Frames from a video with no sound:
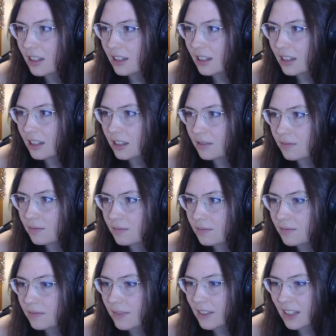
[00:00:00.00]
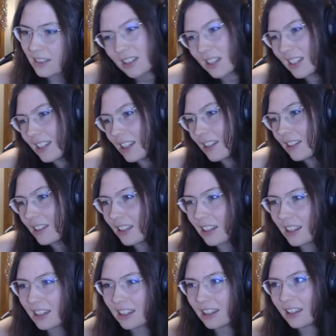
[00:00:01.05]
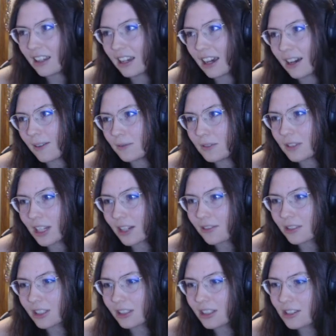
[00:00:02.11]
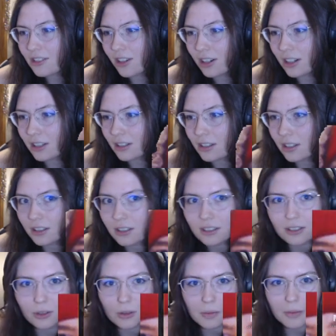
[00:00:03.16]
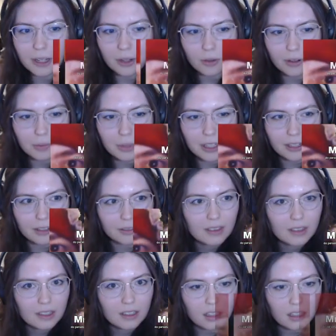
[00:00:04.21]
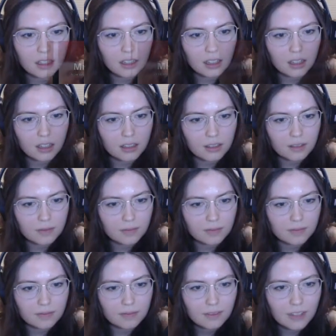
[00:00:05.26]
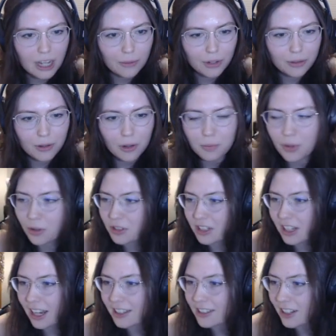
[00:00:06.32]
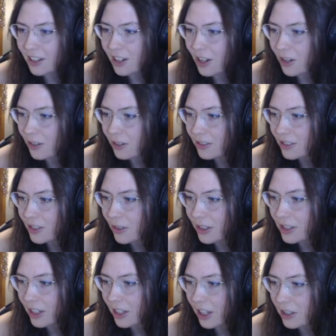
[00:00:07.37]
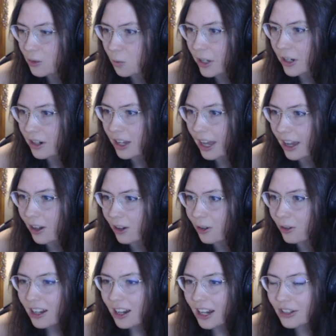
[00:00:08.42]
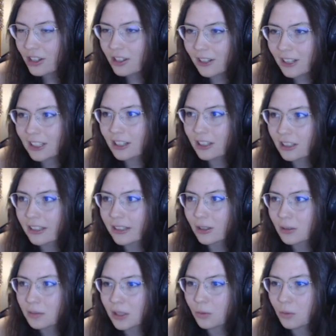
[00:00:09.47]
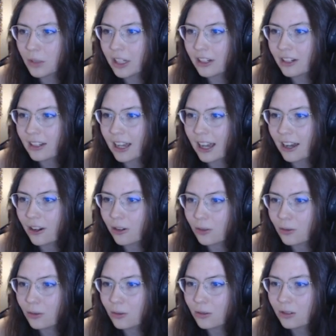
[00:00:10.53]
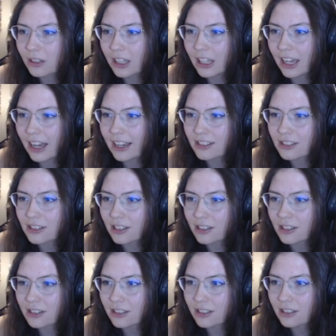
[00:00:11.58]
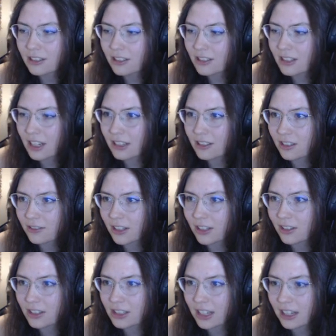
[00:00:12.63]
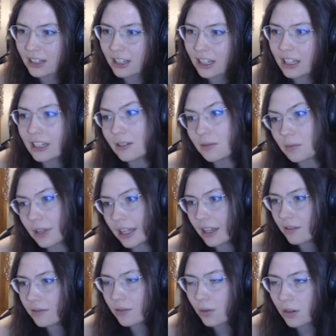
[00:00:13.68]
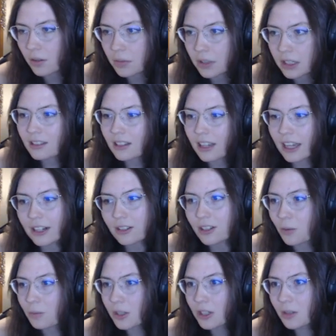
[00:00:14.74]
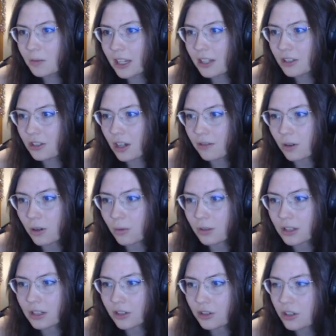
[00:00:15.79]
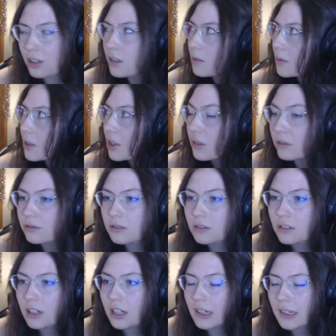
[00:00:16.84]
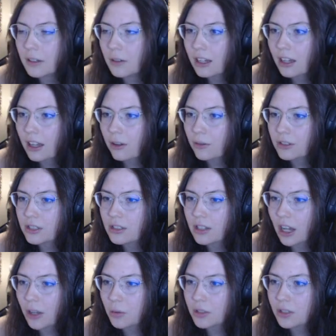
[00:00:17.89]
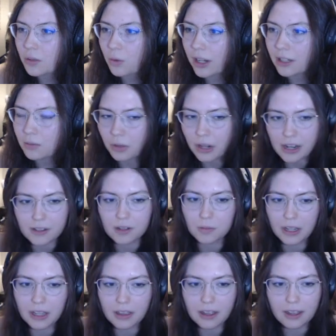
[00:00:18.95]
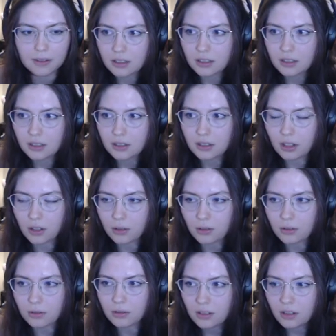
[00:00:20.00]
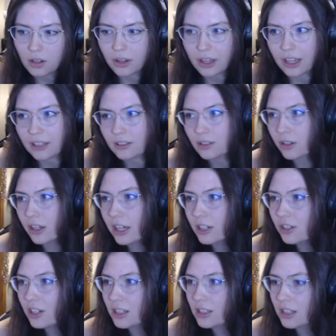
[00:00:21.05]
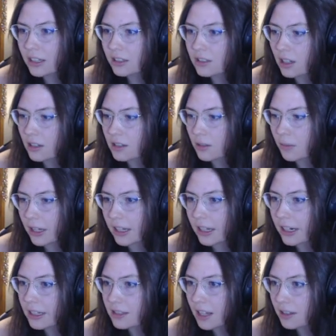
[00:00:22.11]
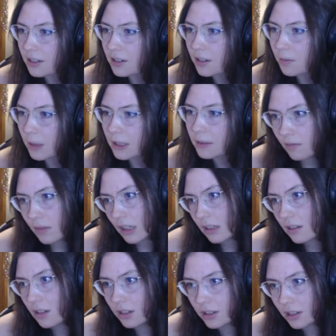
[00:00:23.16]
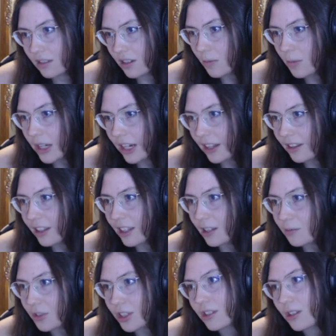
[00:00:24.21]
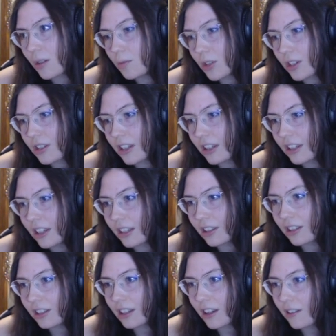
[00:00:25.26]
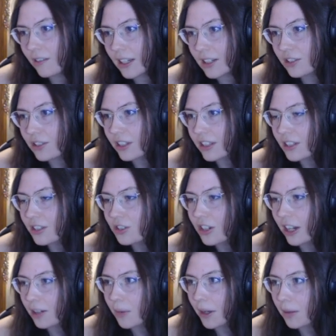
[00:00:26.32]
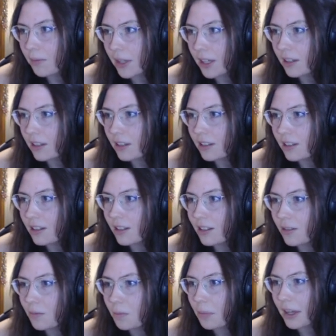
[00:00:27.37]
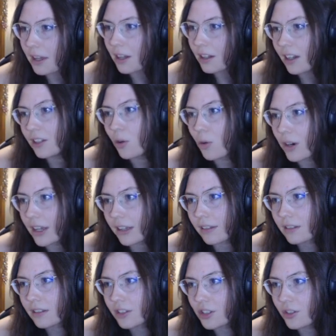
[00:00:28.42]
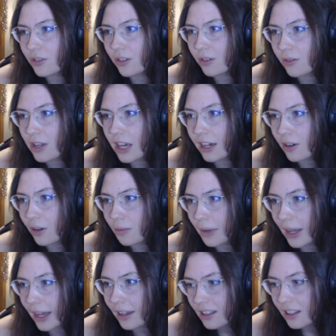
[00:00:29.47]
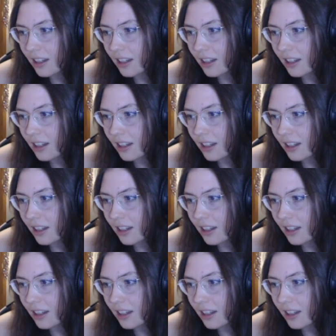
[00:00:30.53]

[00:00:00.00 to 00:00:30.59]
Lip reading: And yeah, I'm definitely starting to lose my grip here. I would throw both sides, I know. So it's like, it's weird how, I just find it a little bit weird how he has this sense of understanding. He didn't play e4, but I don't know, bishop takes g4 was such a good move. I was quite impressed by that. So, okay, so king g6 doesn't make any sense to me, because immediately I'm just thinking eventually this check might be annoying, because you can't go back.